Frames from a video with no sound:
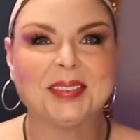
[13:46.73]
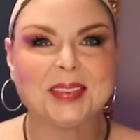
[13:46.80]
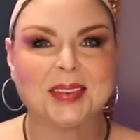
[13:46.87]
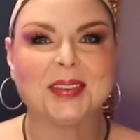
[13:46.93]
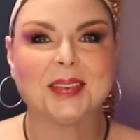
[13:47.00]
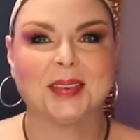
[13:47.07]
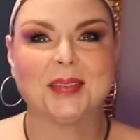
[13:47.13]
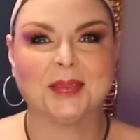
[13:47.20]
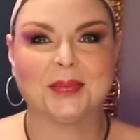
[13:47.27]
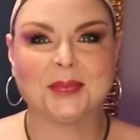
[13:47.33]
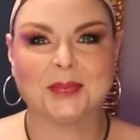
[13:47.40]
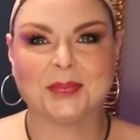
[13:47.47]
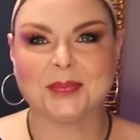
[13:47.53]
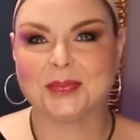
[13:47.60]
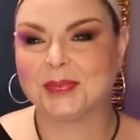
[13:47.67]

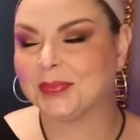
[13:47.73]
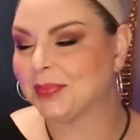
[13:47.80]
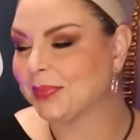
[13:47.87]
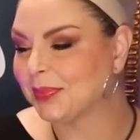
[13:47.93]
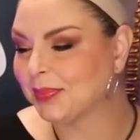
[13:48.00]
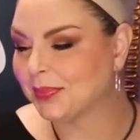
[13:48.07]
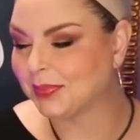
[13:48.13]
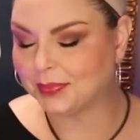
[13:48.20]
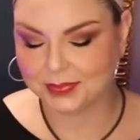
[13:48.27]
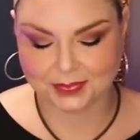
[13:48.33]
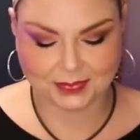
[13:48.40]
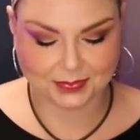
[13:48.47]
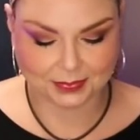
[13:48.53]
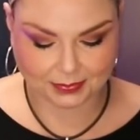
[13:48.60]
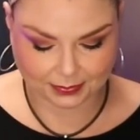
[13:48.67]

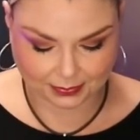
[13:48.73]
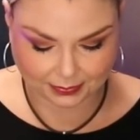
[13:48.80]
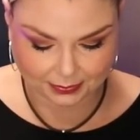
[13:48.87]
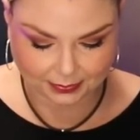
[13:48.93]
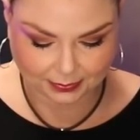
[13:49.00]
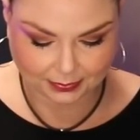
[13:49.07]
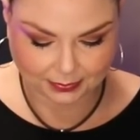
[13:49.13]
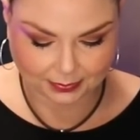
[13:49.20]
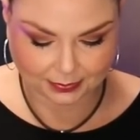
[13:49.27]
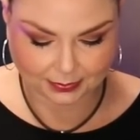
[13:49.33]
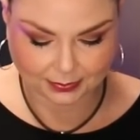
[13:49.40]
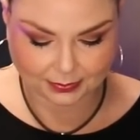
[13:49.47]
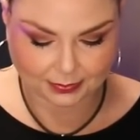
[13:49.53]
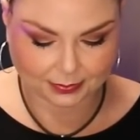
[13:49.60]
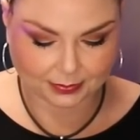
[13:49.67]

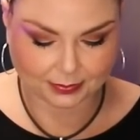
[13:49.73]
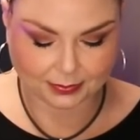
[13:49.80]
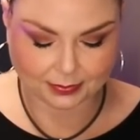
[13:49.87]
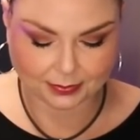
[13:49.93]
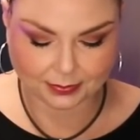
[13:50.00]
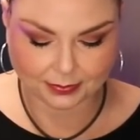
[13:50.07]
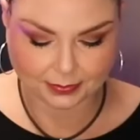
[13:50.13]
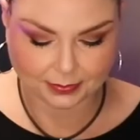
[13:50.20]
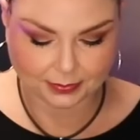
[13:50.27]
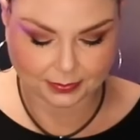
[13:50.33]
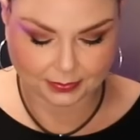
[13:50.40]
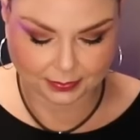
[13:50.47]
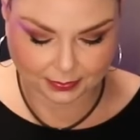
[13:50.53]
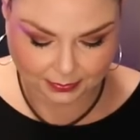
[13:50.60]
The person shown says nothing.